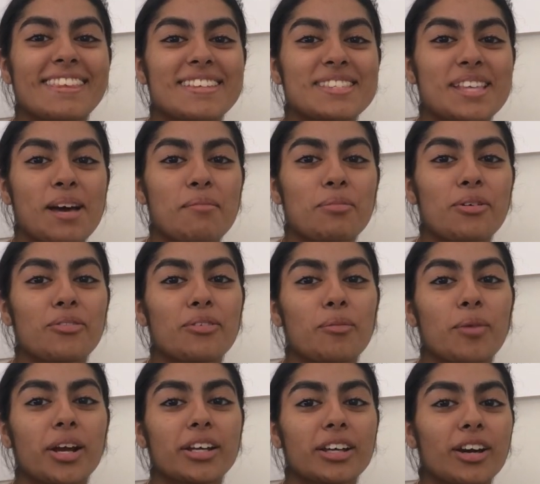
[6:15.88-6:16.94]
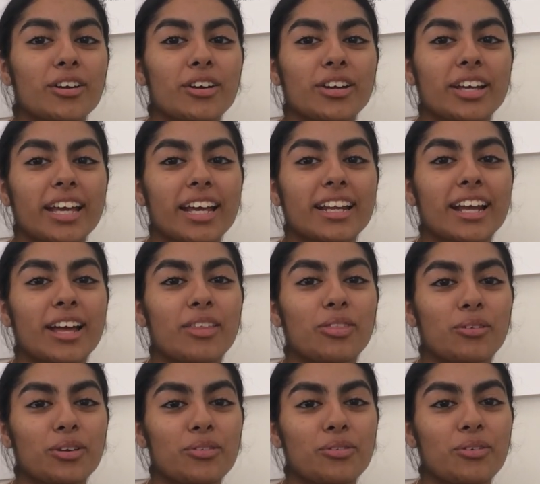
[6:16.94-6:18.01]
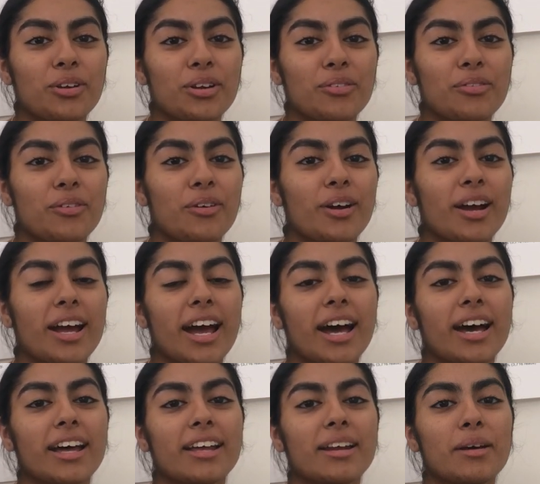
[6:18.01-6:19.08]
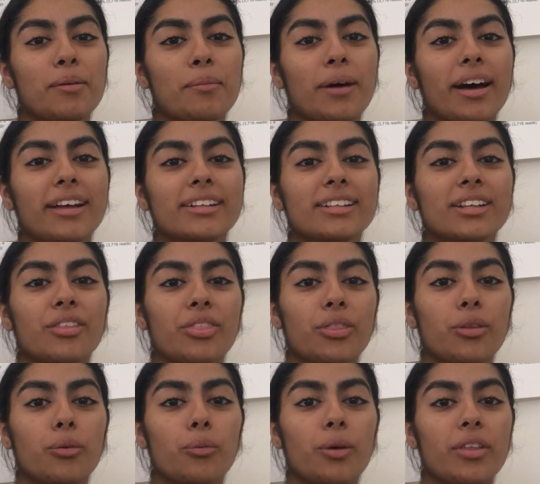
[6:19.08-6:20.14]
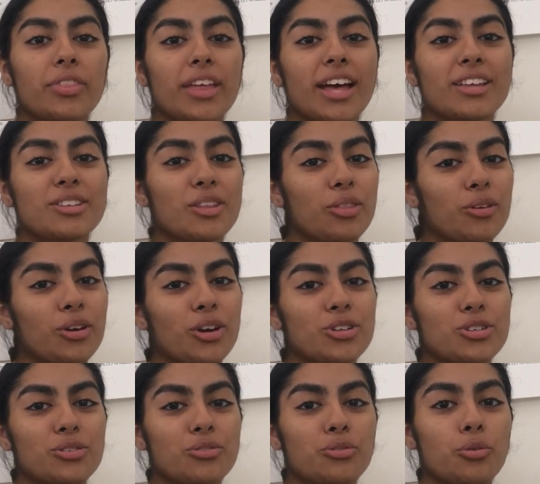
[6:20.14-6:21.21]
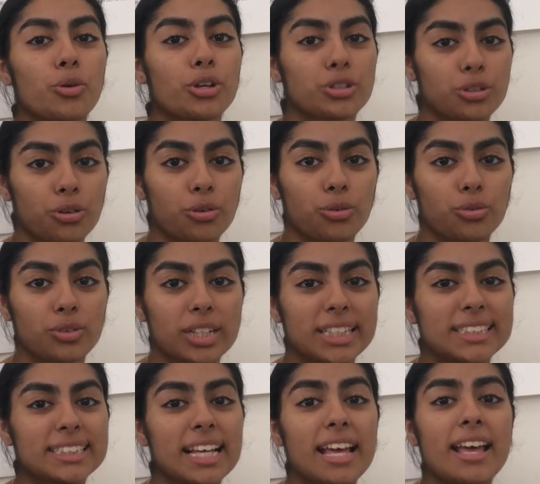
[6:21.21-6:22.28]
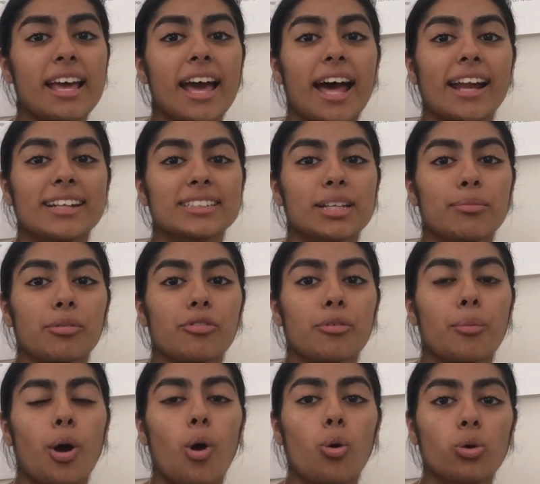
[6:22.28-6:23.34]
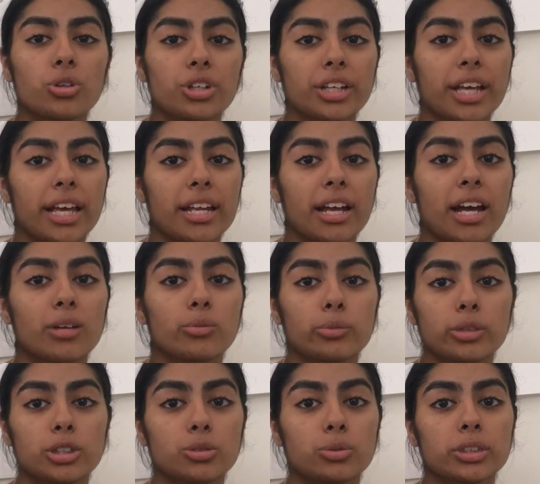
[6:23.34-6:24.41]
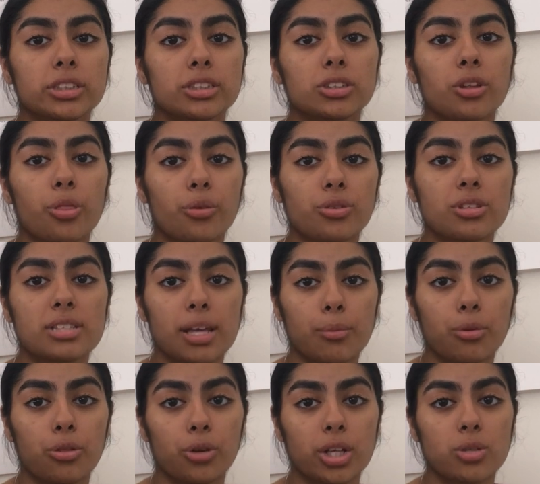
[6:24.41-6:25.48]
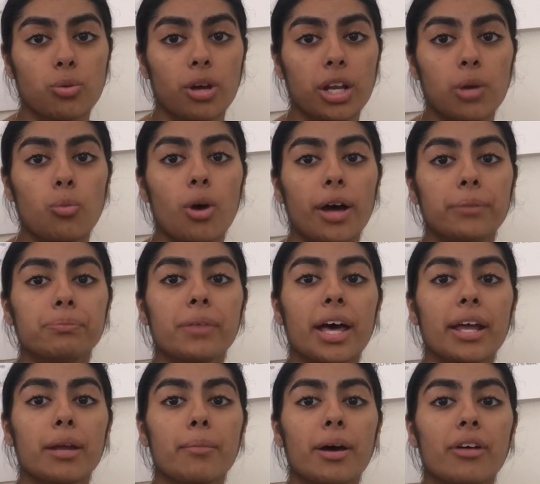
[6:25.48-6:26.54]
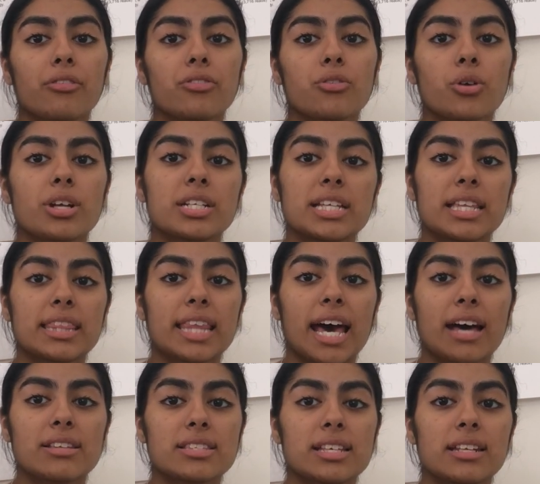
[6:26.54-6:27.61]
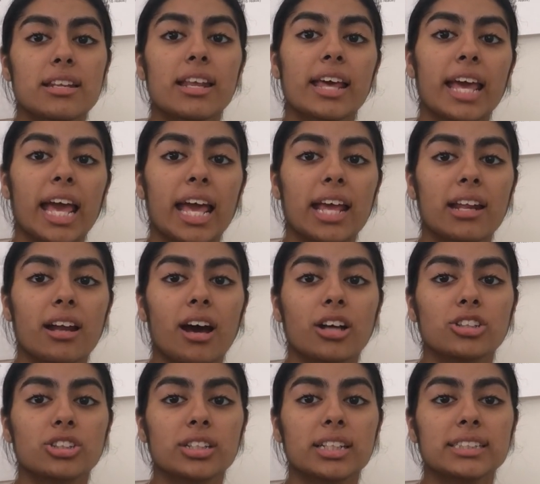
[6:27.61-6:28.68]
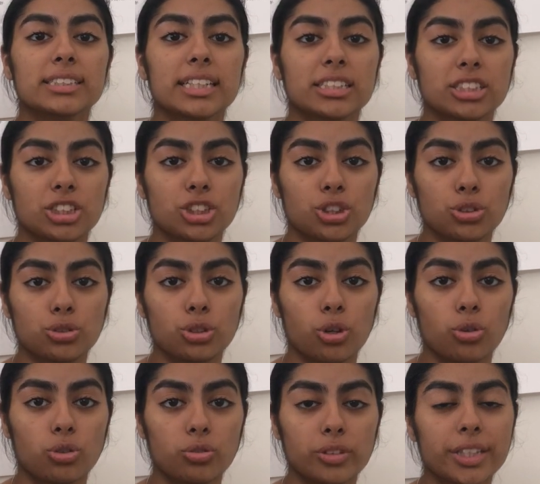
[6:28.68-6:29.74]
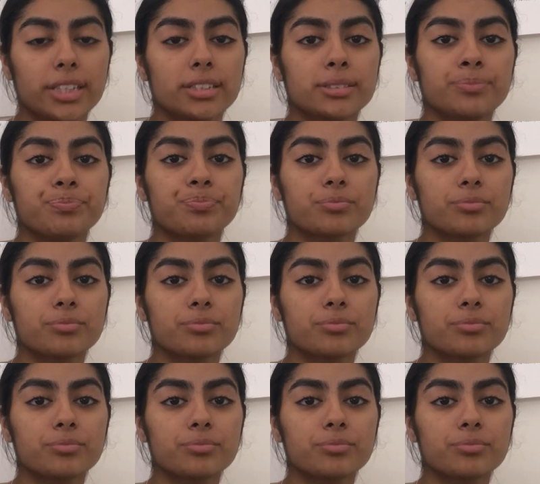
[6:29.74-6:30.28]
The sample from our younger canine 344 had about 1,304 total reads, and our sample from our older canine, which was sample 321, had about 14,862 total reads.